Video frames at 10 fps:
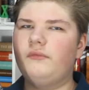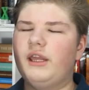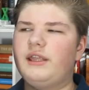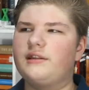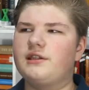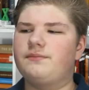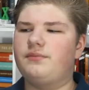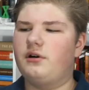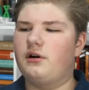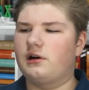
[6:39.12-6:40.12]
this
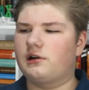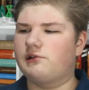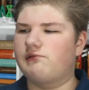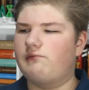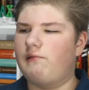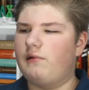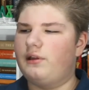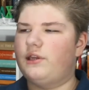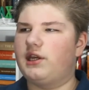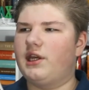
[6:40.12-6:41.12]
book
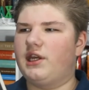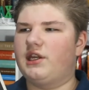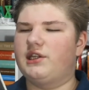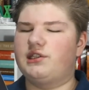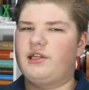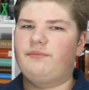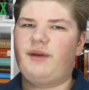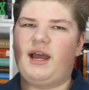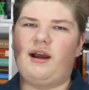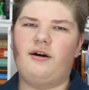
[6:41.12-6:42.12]
is
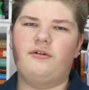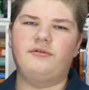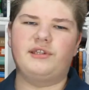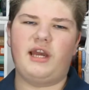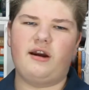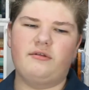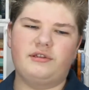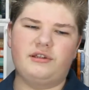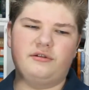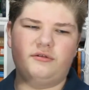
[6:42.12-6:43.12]
about how
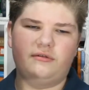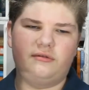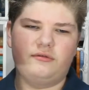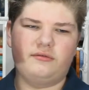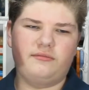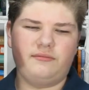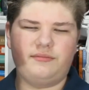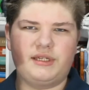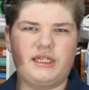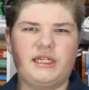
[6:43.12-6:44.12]
to
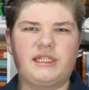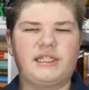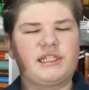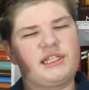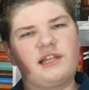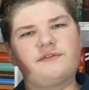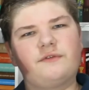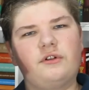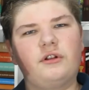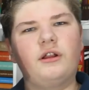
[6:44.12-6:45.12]
be
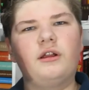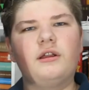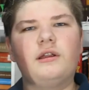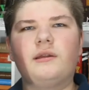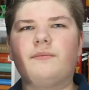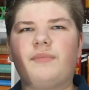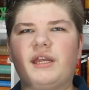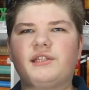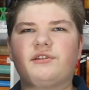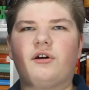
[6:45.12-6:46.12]
successful
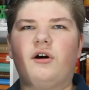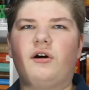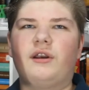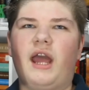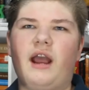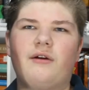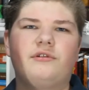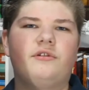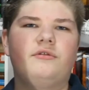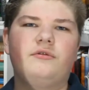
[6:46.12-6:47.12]
based on how
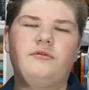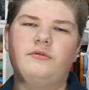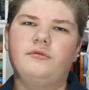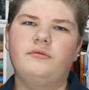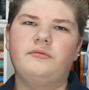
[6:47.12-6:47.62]
you